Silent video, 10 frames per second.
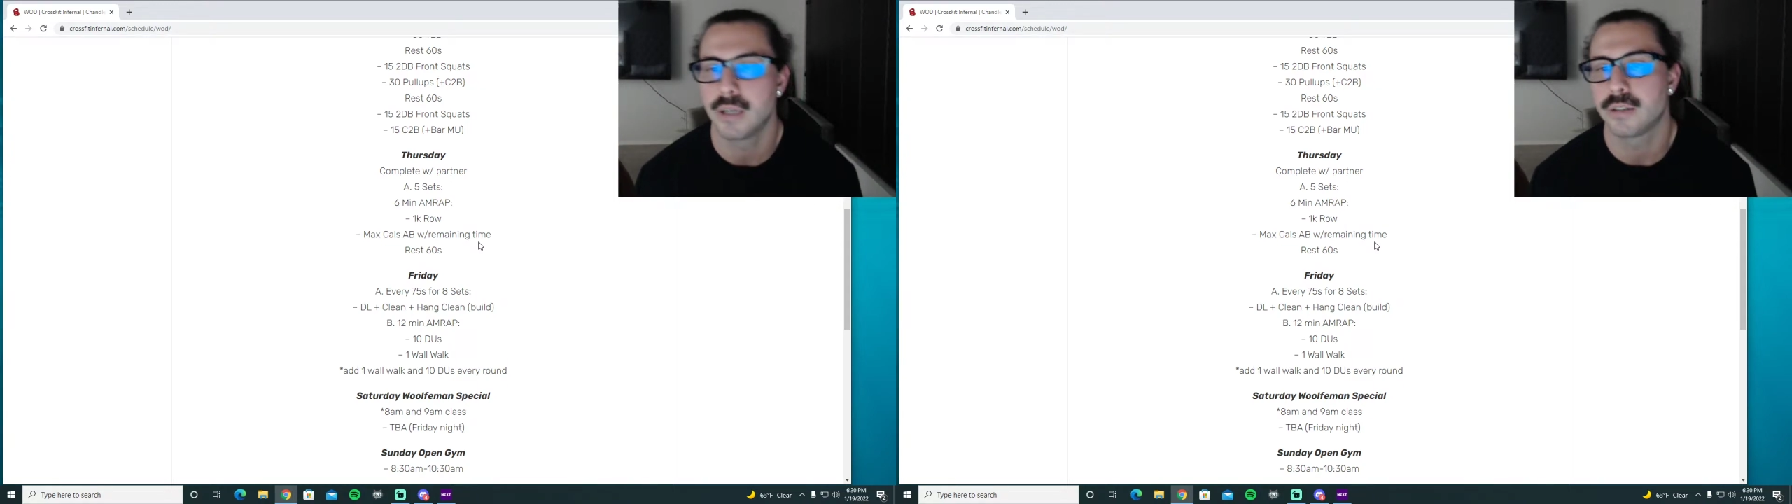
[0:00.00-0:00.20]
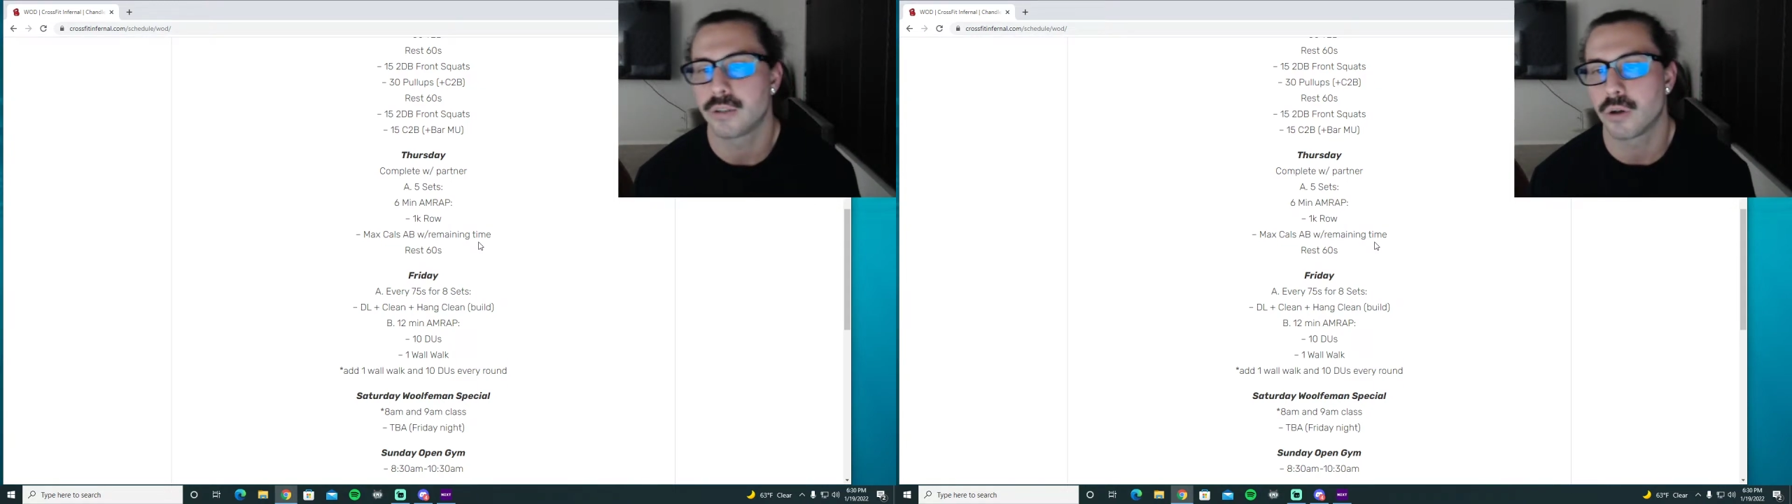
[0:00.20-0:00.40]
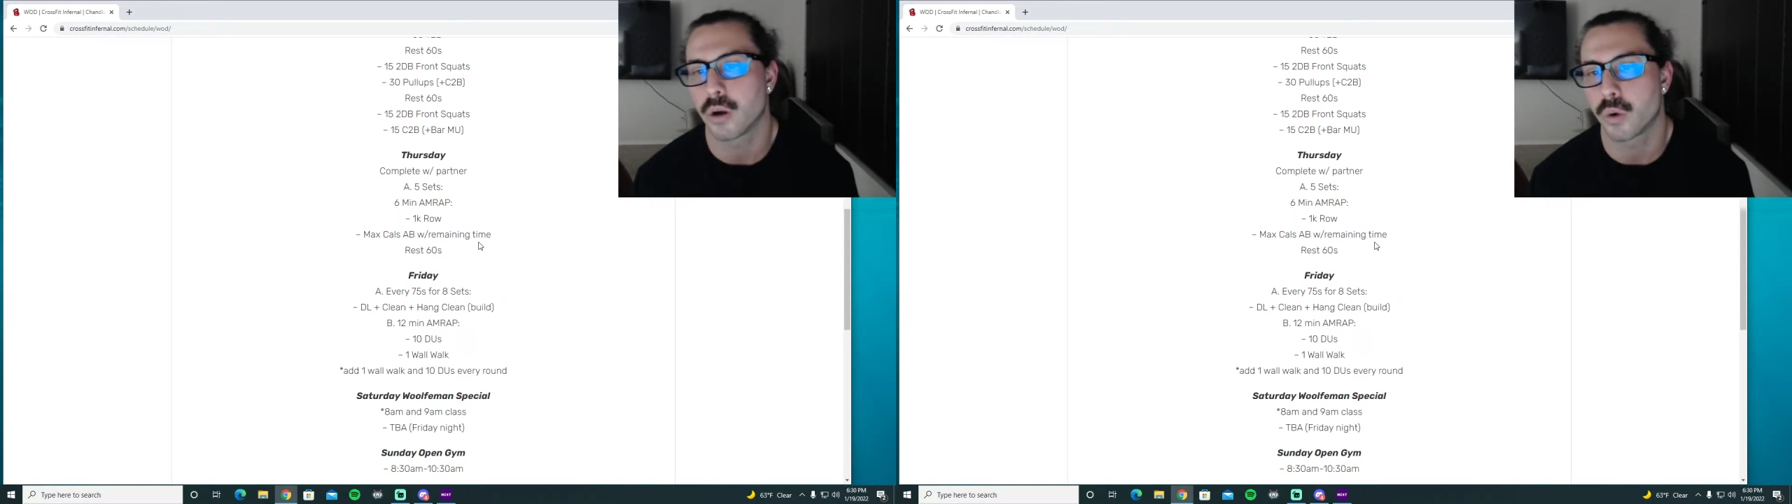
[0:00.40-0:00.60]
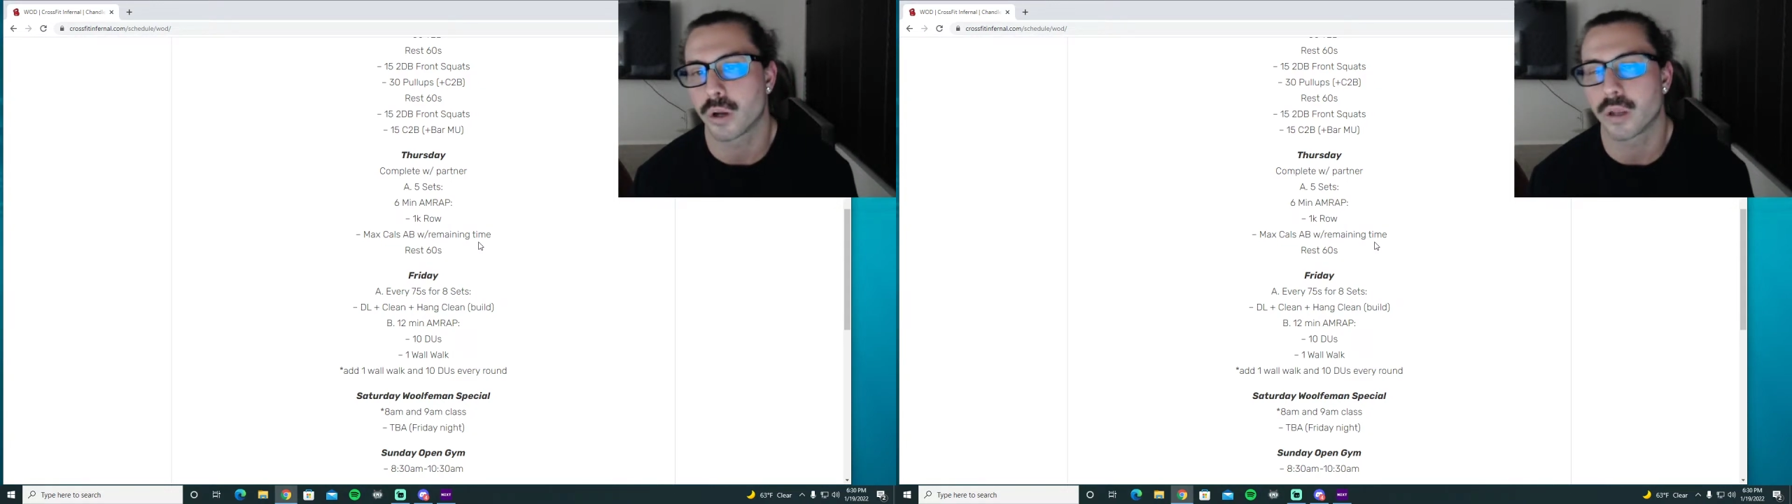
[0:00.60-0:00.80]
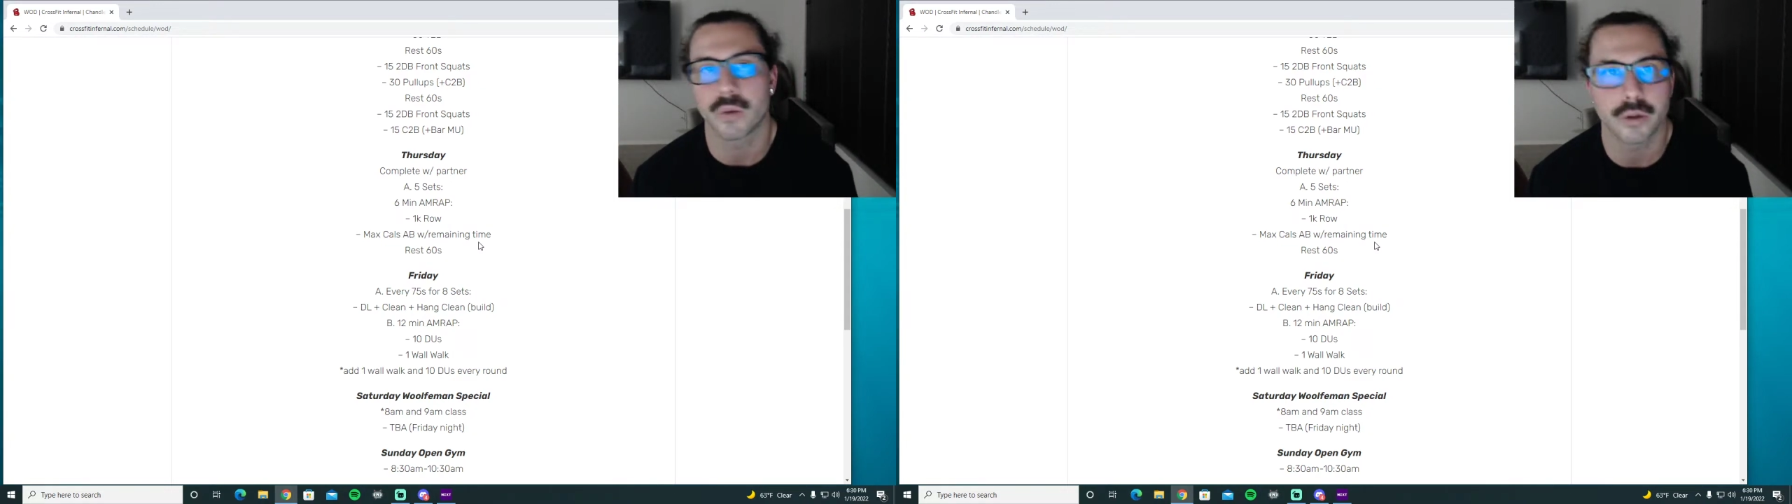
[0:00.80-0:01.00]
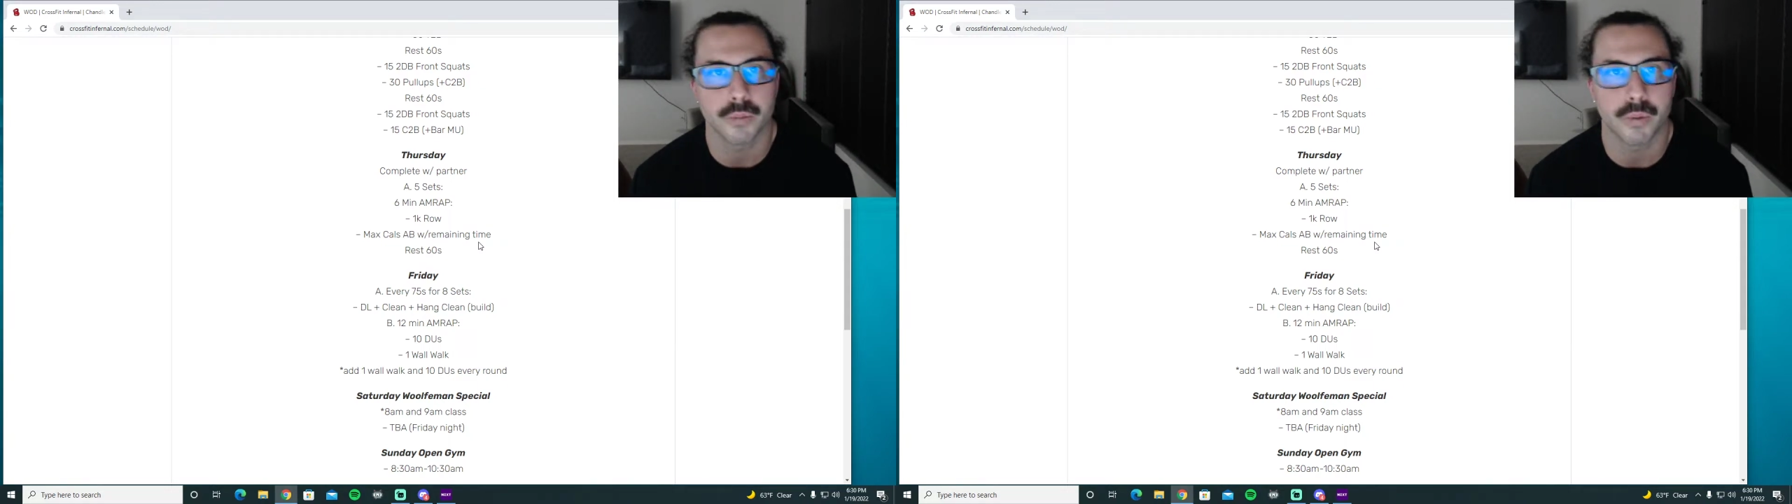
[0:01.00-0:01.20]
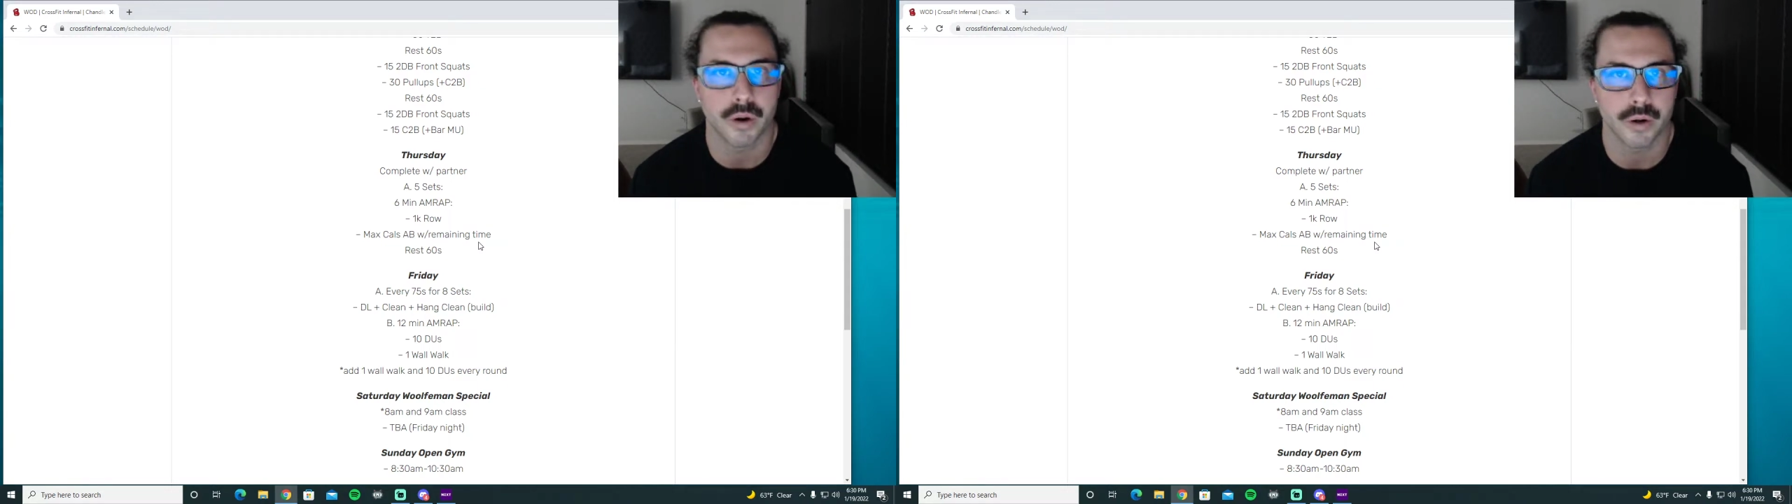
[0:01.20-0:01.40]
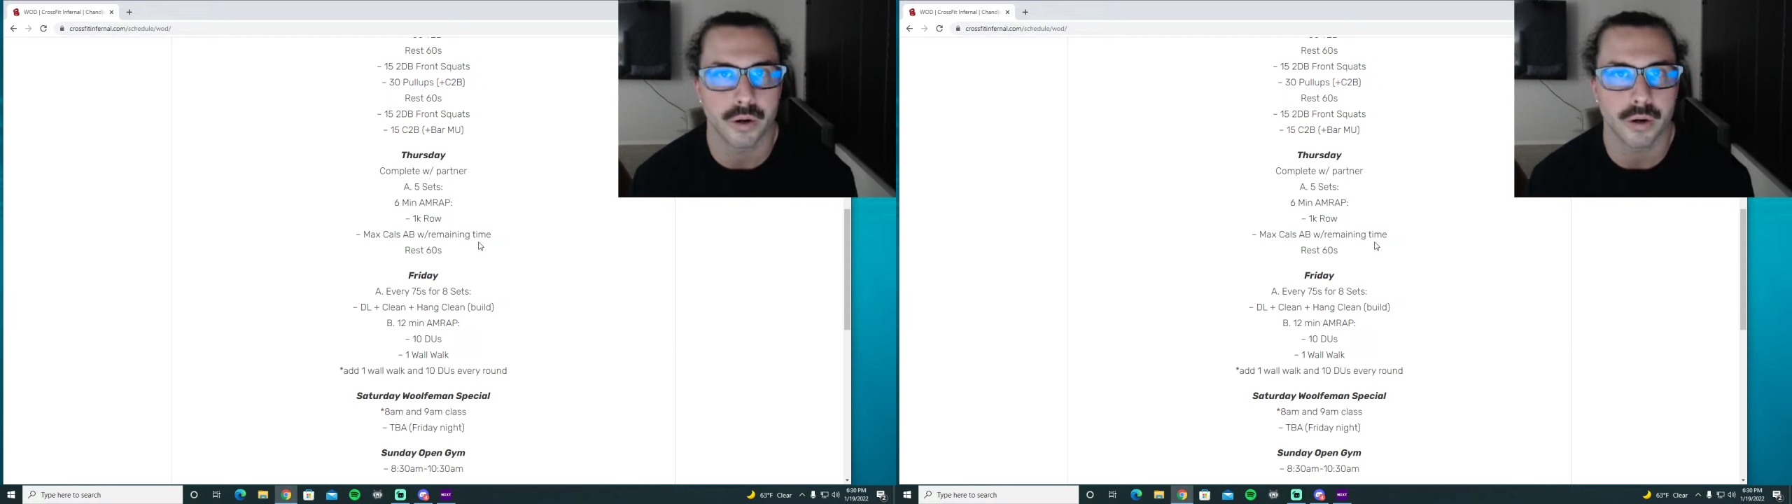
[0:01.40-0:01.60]
So you are working with your
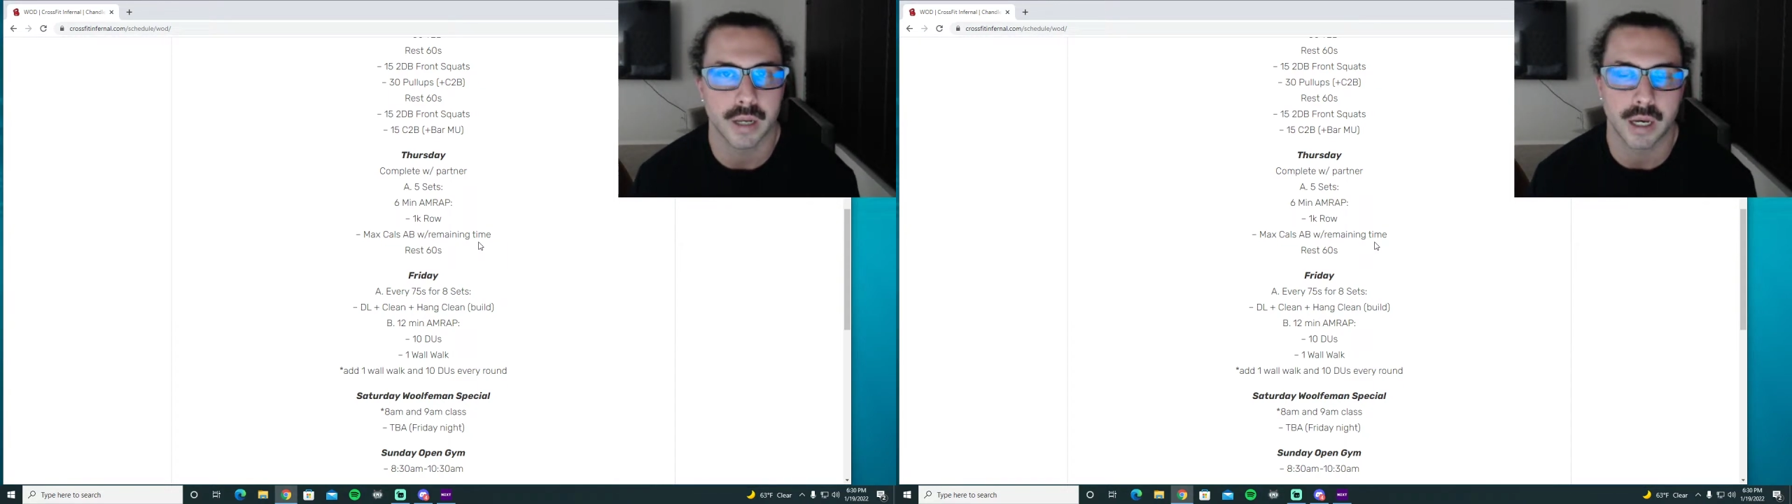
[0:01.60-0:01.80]
partner.